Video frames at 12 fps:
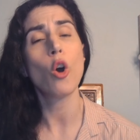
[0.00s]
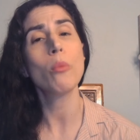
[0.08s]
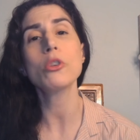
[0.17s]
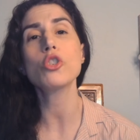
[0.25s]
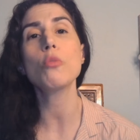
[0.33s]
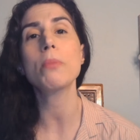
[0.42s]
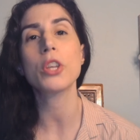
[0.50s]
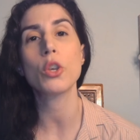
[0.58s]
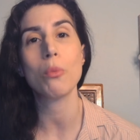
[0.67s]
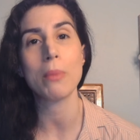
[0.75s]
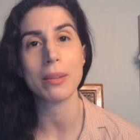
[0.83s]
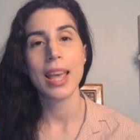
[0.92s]
almost
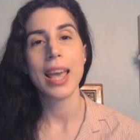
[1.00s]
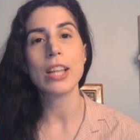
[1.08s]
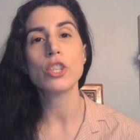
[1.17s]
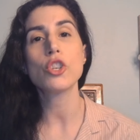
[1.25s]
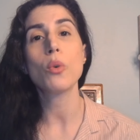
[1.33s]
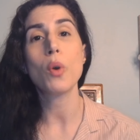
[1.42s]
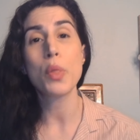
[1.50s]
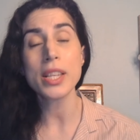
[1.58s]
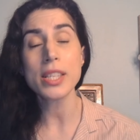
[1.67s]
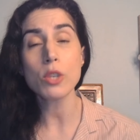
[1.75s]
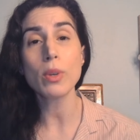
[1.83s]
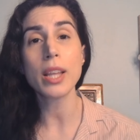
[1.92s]
superhuman. And so this
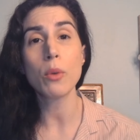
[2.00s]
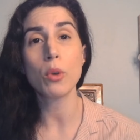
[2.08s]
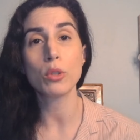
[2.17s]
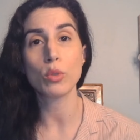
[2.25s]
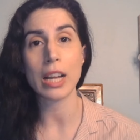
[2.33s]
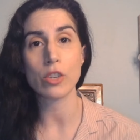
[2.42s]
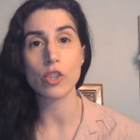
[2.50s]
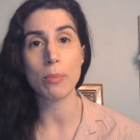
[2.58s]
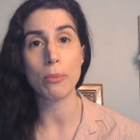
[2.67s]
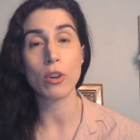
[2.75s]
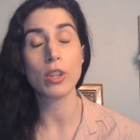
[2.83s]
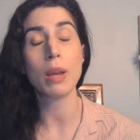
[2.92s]
is what I want to touch
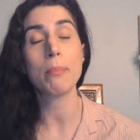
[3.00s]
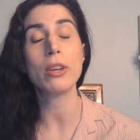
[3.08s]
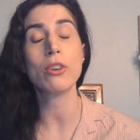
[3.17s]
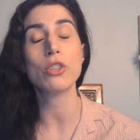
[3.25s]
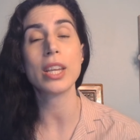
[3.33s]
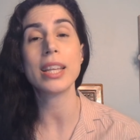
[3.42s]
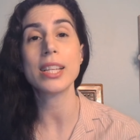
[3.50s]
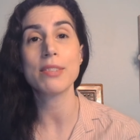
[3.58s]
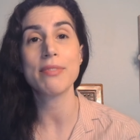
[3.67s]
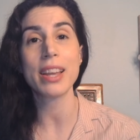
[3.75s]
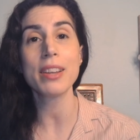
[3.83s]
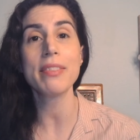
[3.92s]
upon because it is
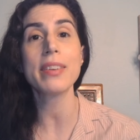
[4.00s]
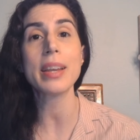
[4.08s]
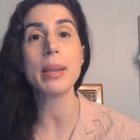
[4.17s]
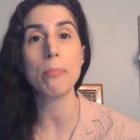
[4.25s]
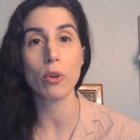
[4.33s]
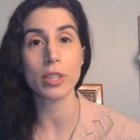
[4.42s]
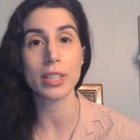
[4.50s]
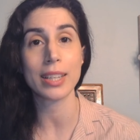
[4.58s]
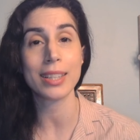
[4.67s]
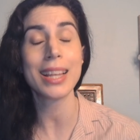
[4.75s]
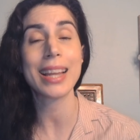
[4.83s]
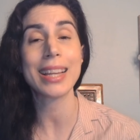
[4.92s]
very, very
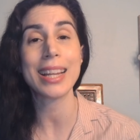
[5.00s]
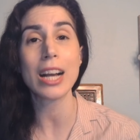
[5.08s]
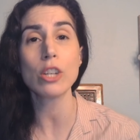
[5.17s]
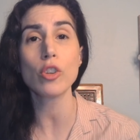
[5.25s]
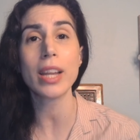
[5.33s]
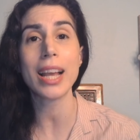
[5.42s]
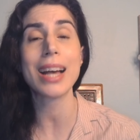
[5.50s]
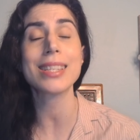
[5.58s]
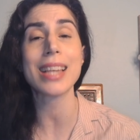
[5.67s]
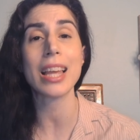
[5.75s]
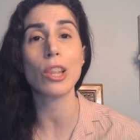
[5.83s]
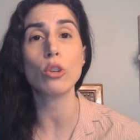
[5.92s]
important and it actually has
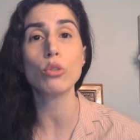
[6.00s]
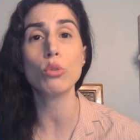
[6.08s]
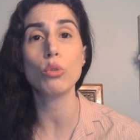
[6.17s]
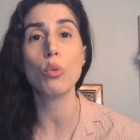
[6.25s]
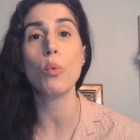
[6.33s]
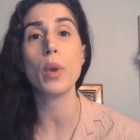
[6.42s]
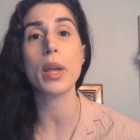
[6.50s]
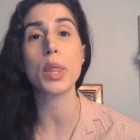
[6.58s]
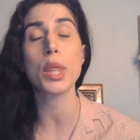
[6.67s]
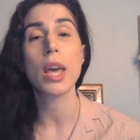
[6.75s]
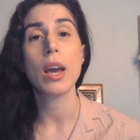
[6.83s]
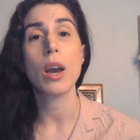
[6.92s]
a lot to do
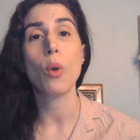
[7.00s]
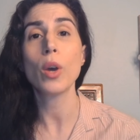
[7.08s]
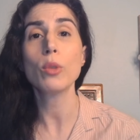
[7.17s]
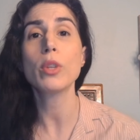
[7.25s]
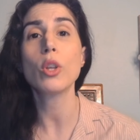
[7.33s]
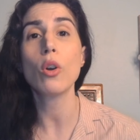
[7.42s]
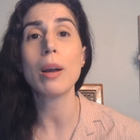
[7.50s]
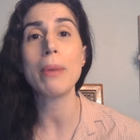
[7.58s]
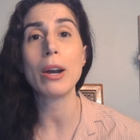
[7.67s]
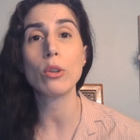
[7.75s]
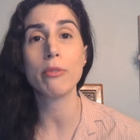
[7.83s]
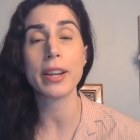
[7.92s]
with what we talk
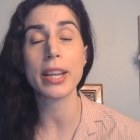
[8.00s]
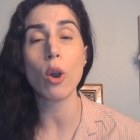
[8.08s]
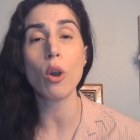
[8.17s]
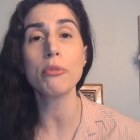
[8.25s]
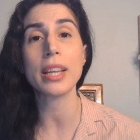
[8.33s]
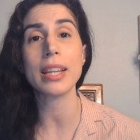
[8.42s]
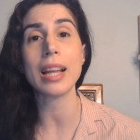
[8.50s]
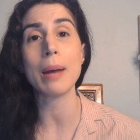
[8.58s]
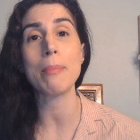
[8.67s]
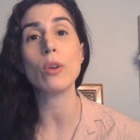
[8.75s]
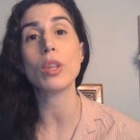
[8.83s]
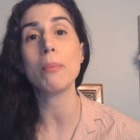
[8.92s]
about very often
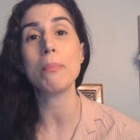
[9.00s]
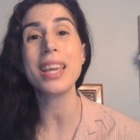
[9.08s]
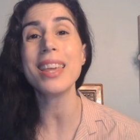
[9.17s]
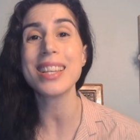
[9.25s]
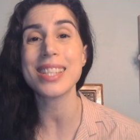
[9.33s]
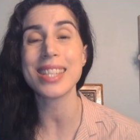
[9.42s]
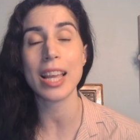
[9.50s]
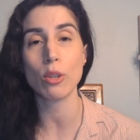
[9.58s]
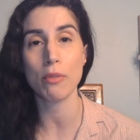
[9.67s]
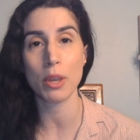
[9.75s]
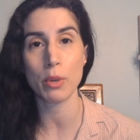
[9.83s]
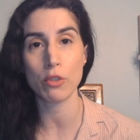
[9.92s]
about being in the state
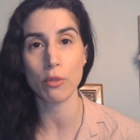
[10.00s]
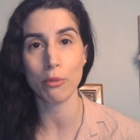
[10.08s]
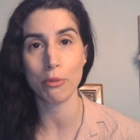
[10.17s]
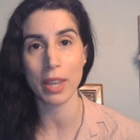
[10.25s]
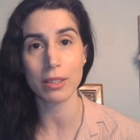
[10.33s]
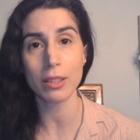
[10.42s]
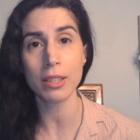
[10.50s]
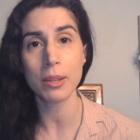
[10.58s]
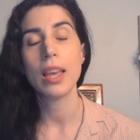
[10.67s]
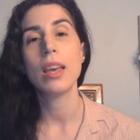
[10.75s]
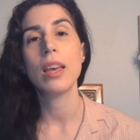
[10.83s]
of the wish fulfilled.